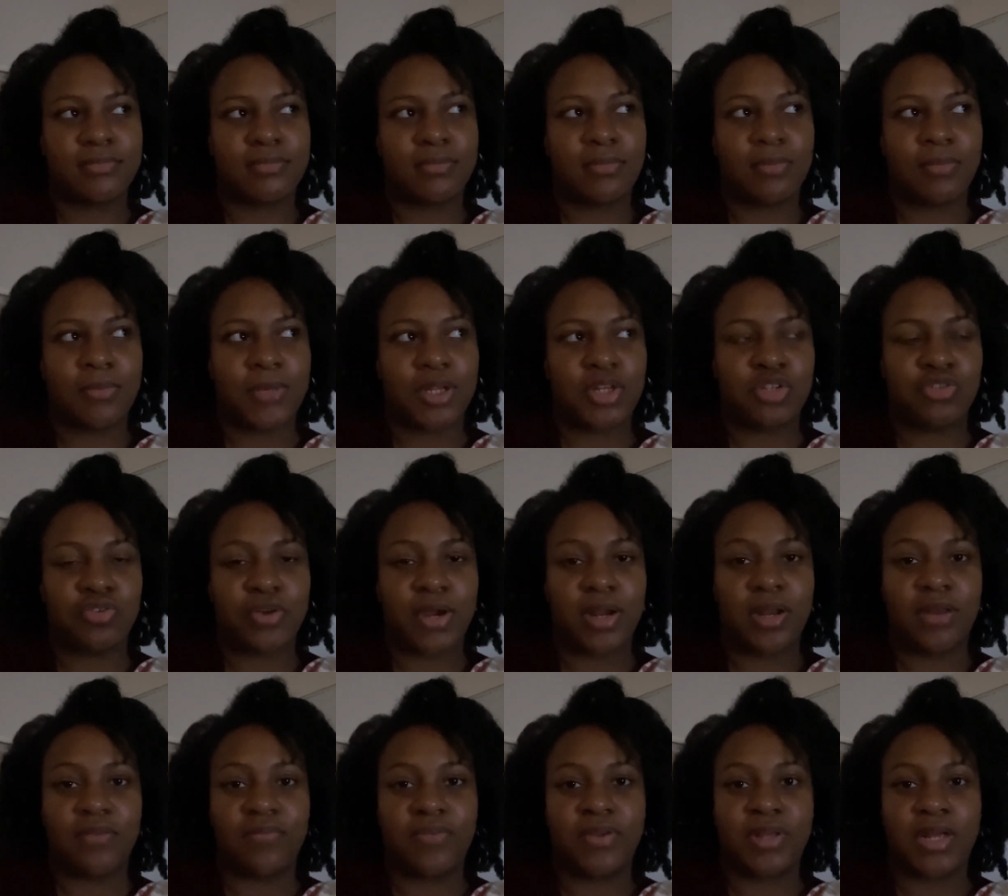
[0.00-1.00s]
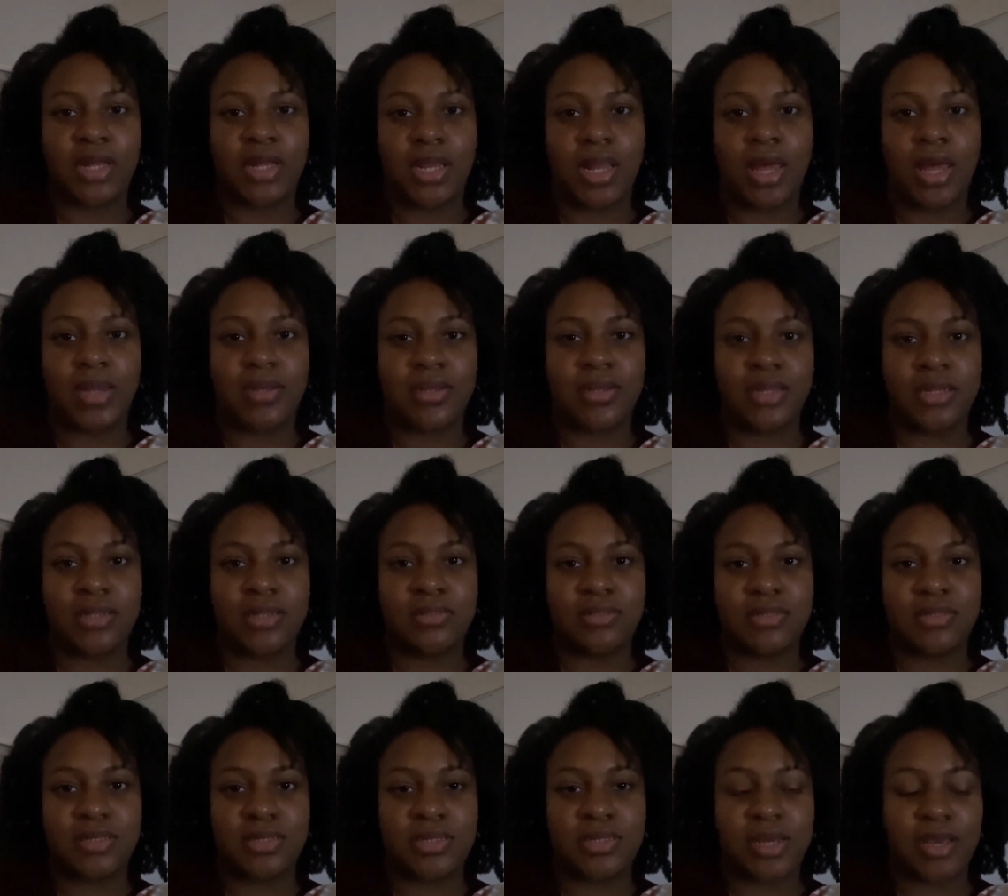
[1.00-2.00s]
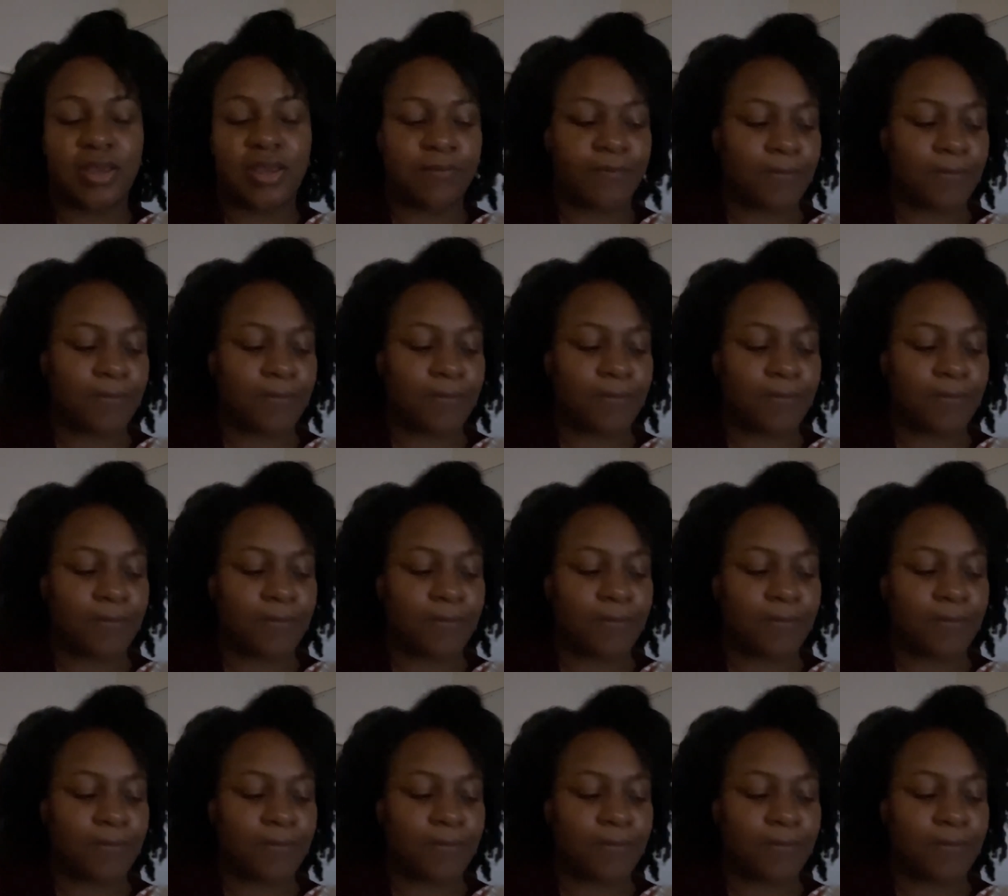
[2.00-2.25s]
been trying to fit a lot into the day.